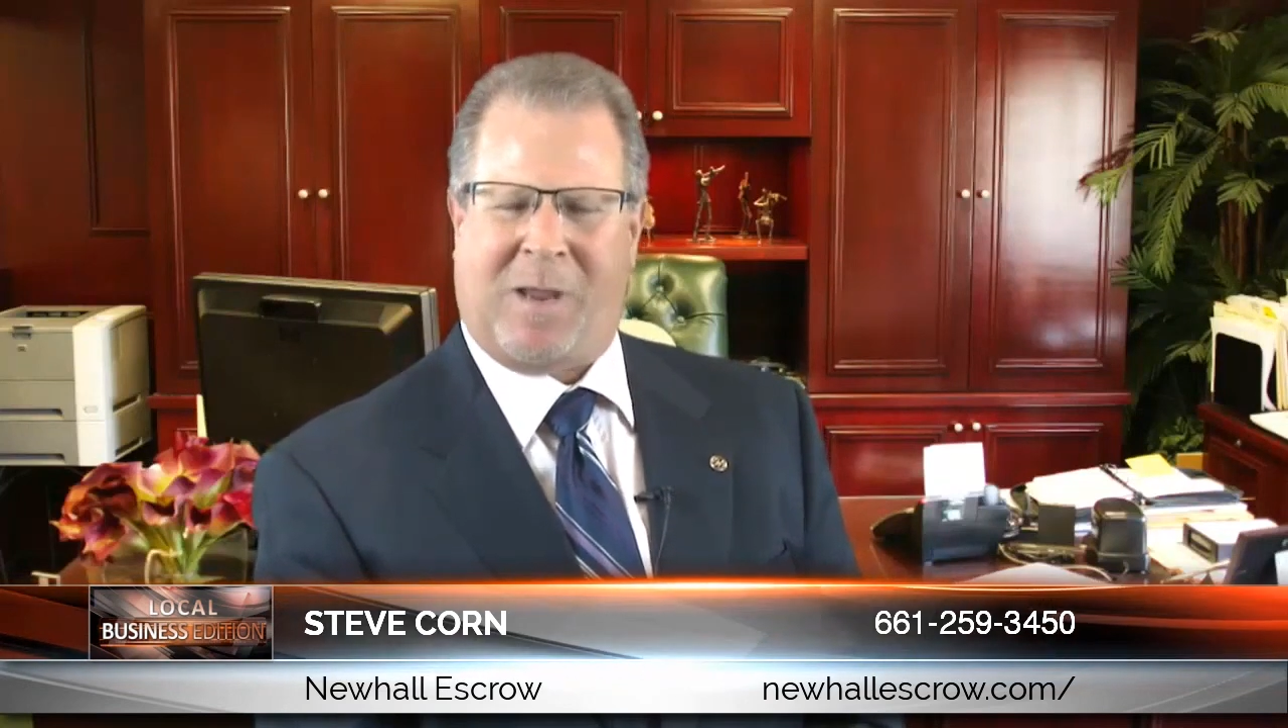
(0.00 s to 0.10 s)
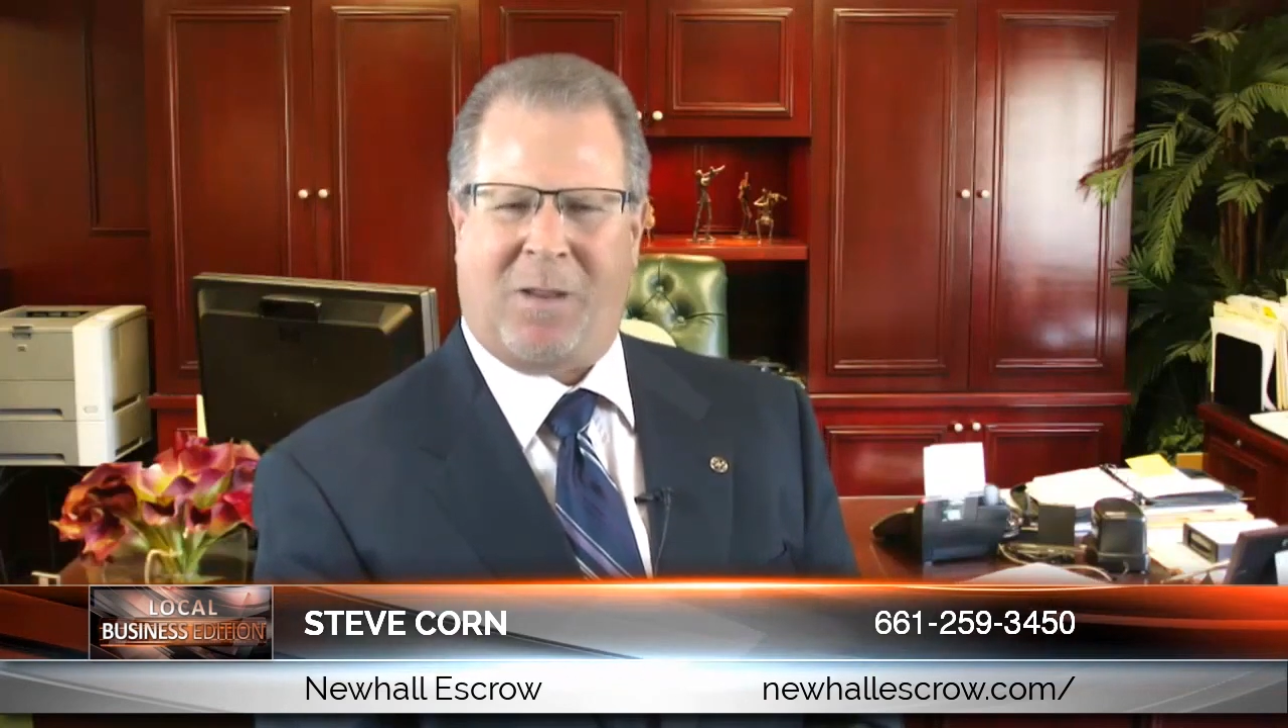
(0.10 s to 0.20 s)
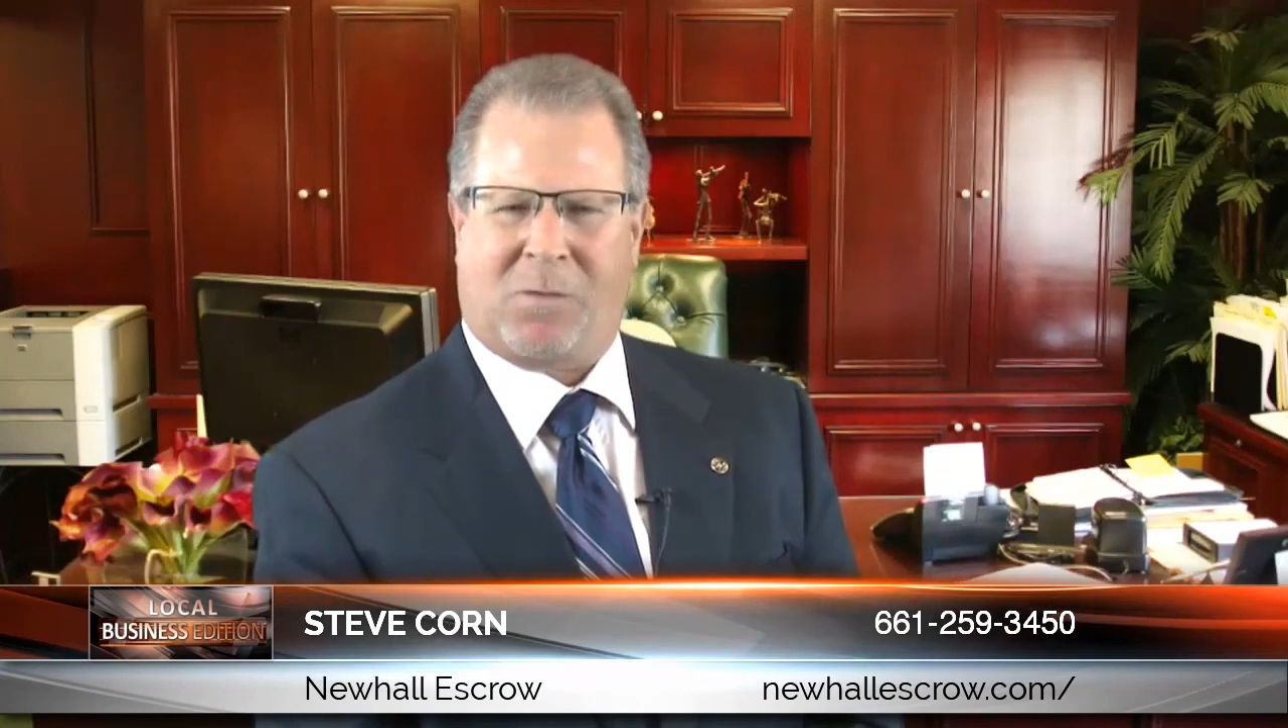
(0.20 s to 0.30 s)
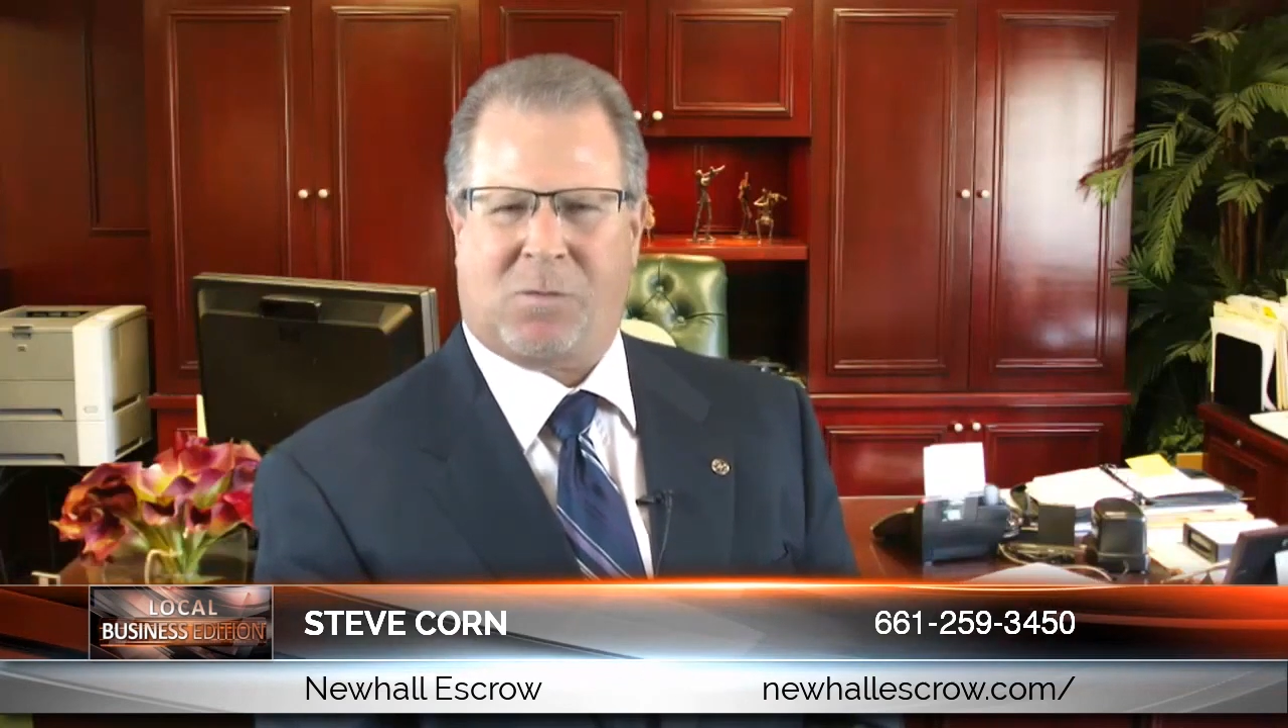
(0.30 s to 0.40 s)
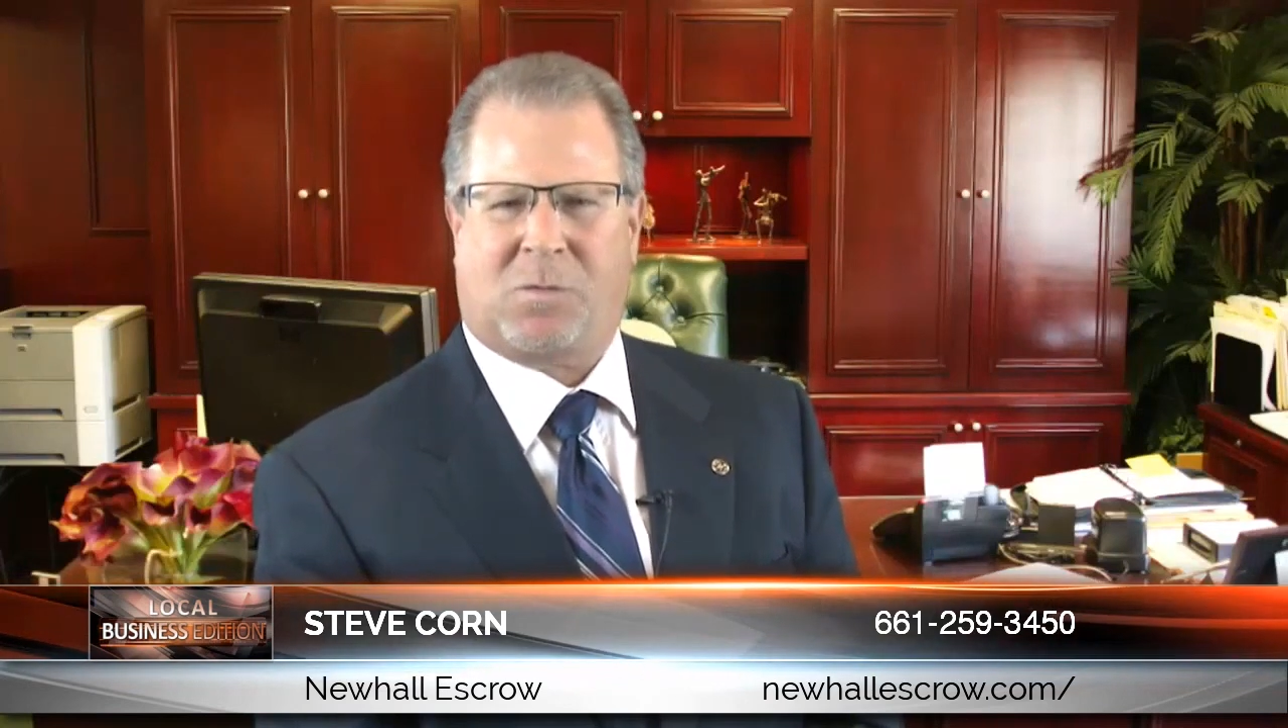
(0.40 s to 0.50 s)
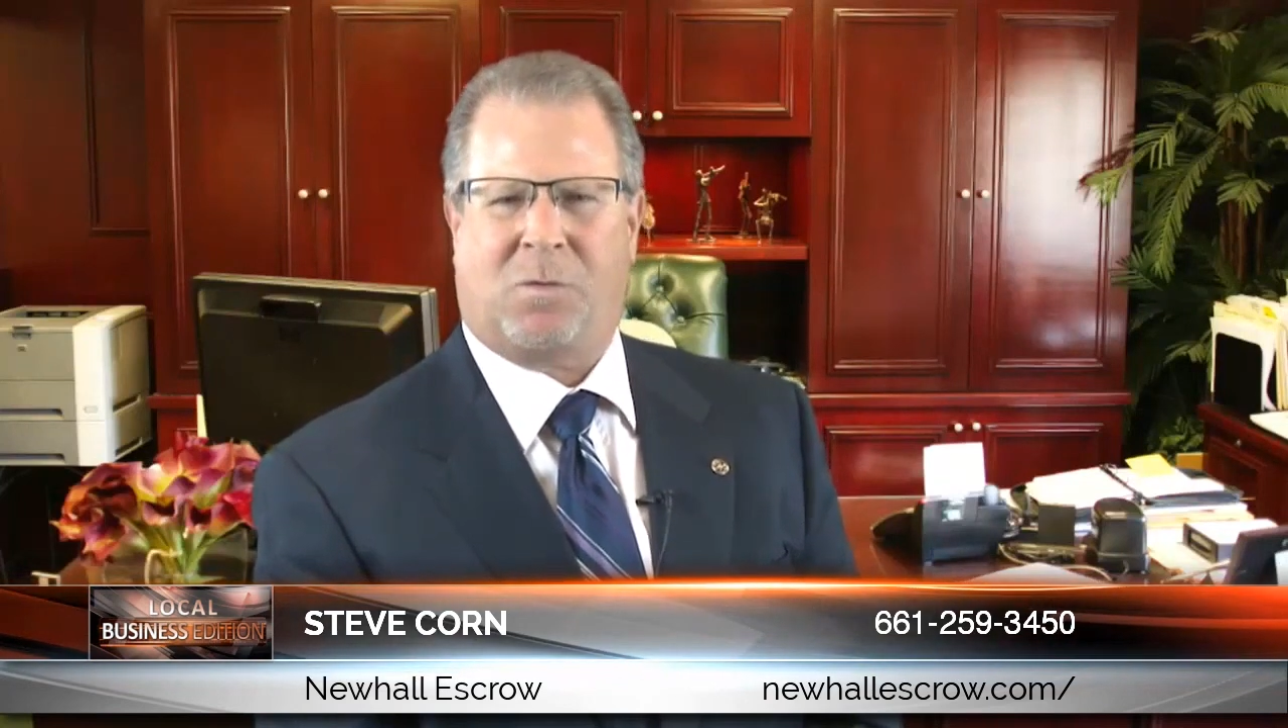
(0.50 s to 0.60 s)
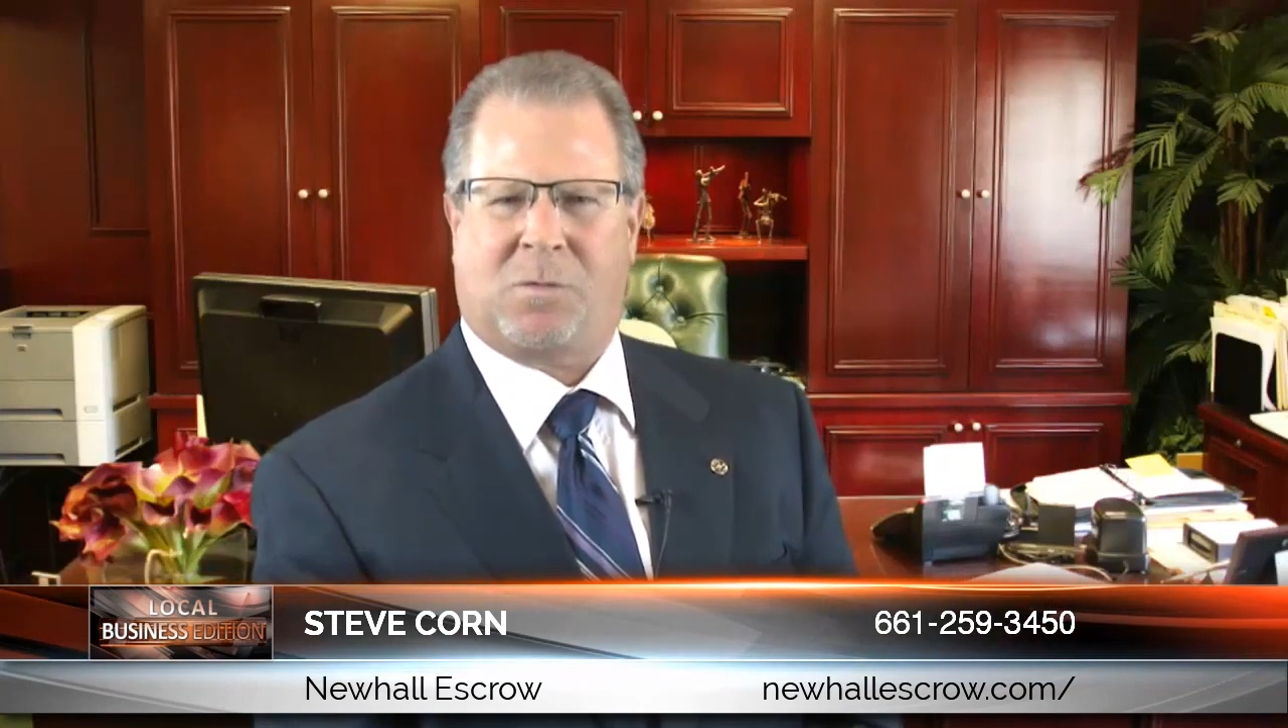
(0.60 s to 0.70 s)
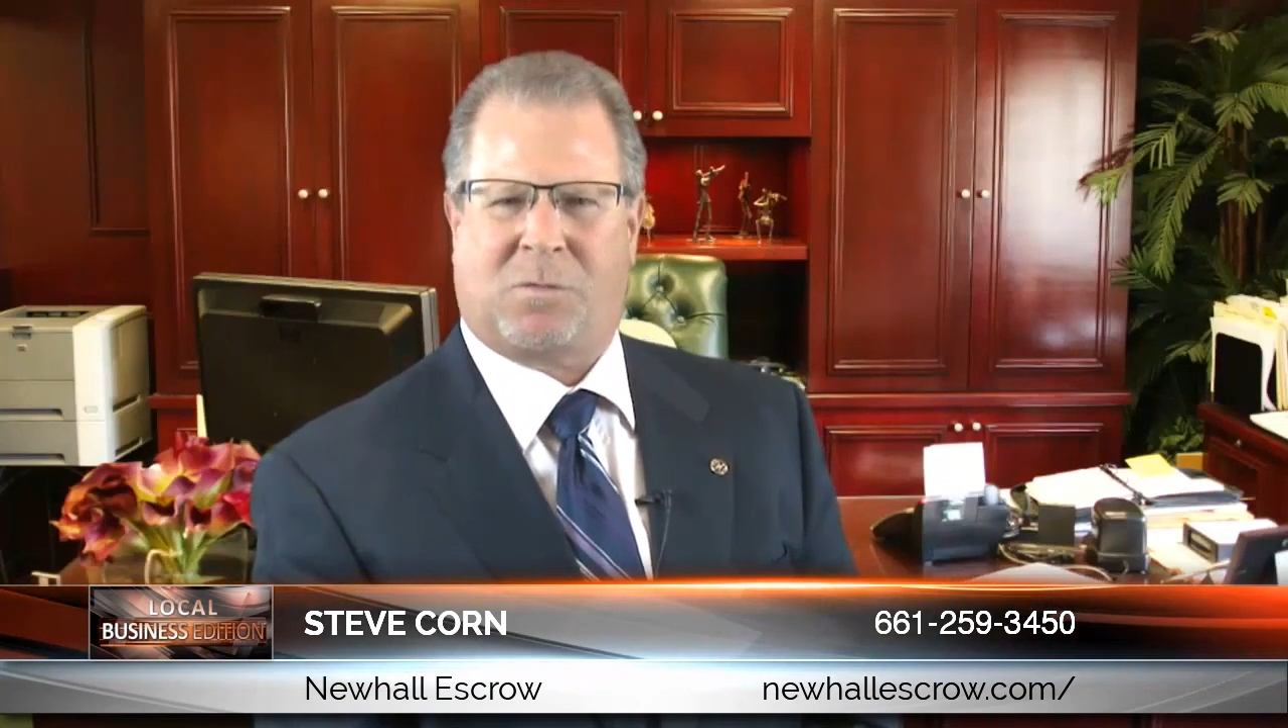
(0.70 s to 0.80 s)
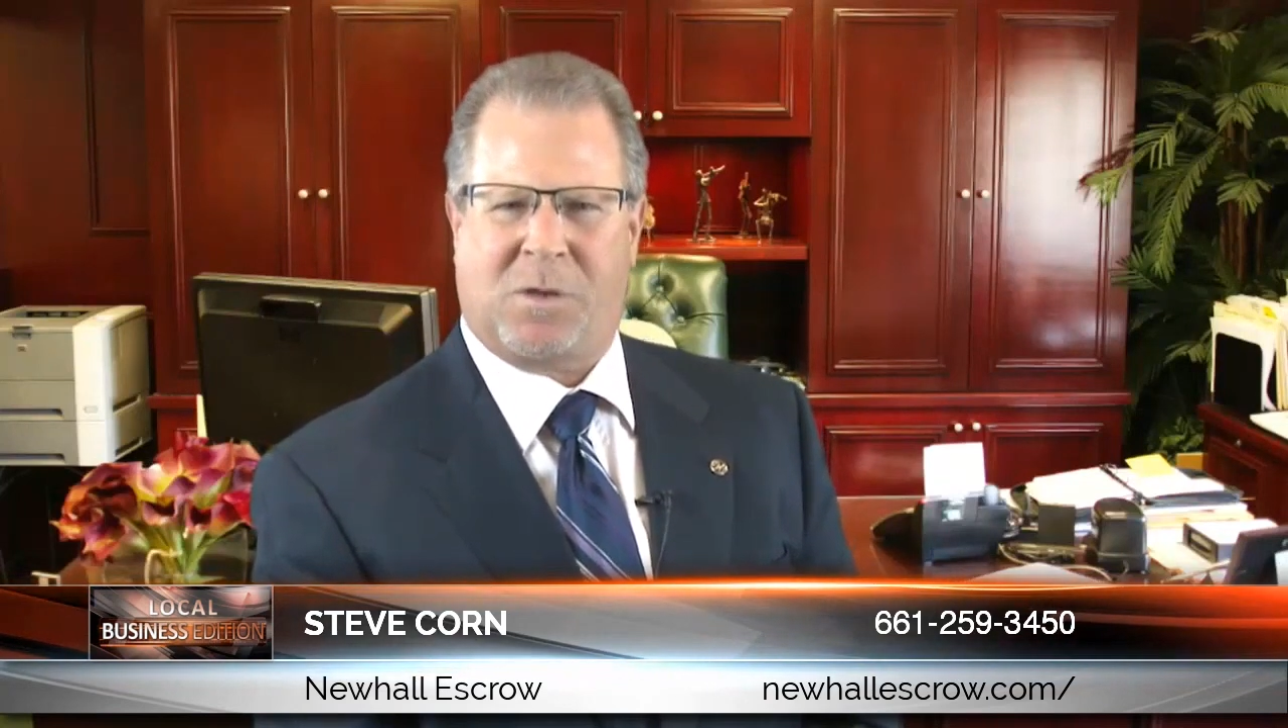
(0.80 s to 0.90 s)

answers to those